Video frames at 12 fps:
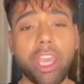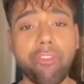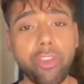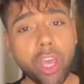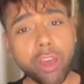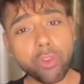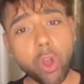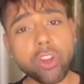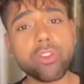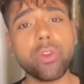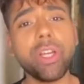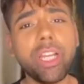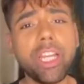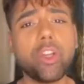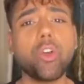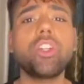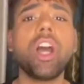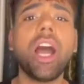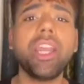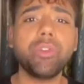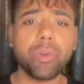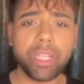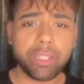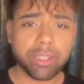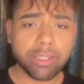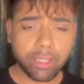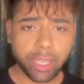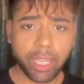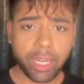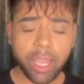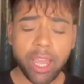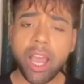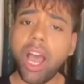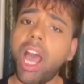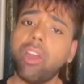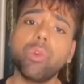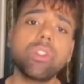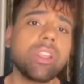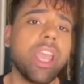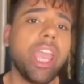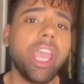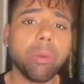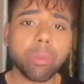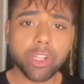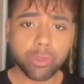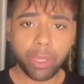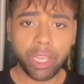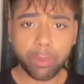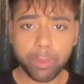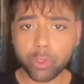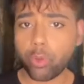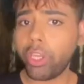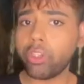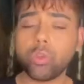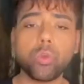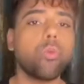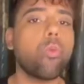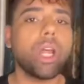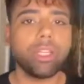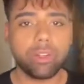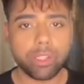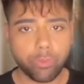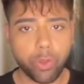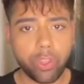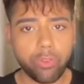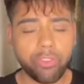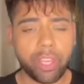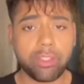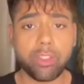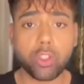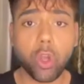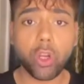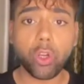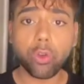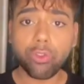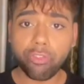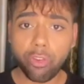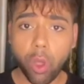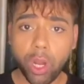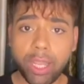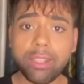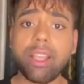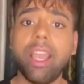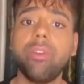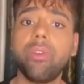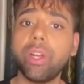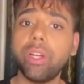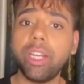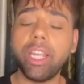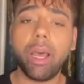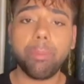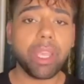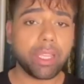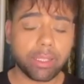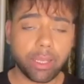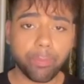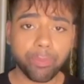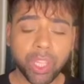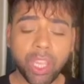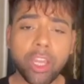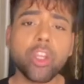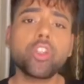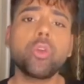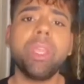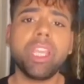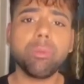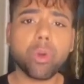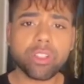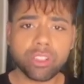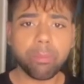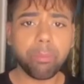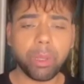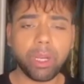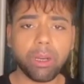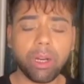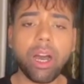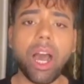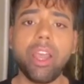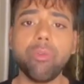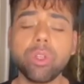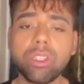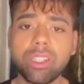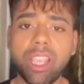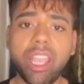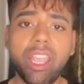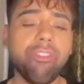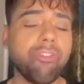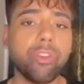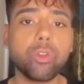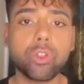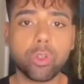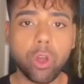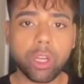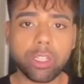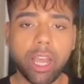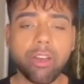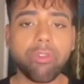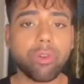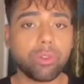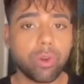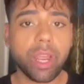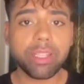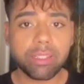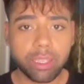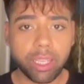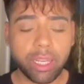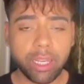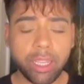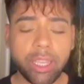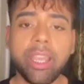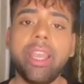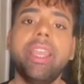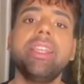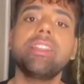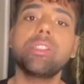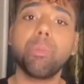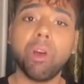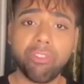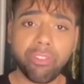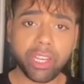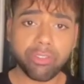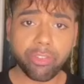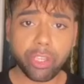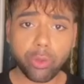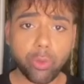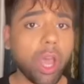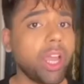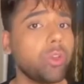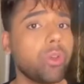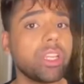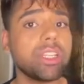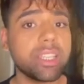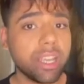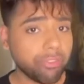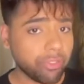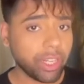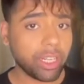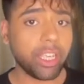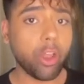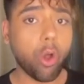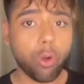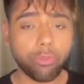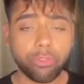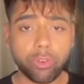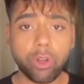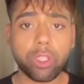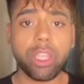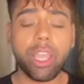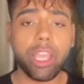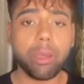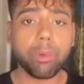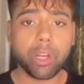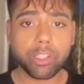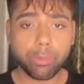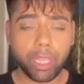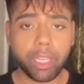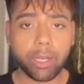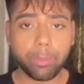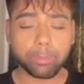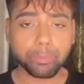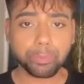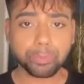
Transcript: If you have got really good hydrated skin, I would say airbrush makeup is going to do wonders for your face. It's gonna look flawless and really amazing. To make it more simpler, I would say if you do not have dry skin, it is perfect for you and you can definitely offer the airbrush makeup.